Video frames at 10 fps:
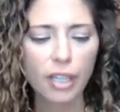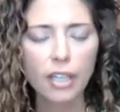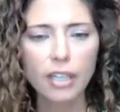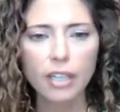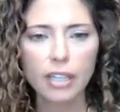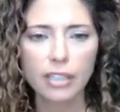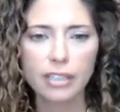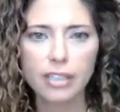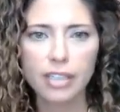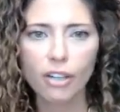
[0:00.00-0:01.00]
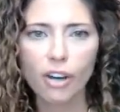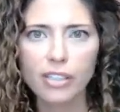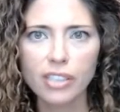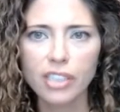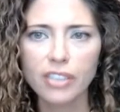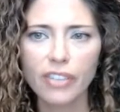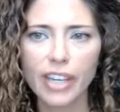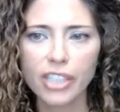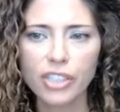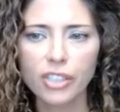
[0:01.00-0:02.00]
is the causative
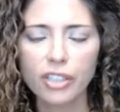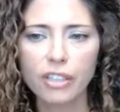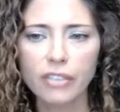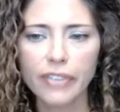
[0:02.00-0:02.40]
agent of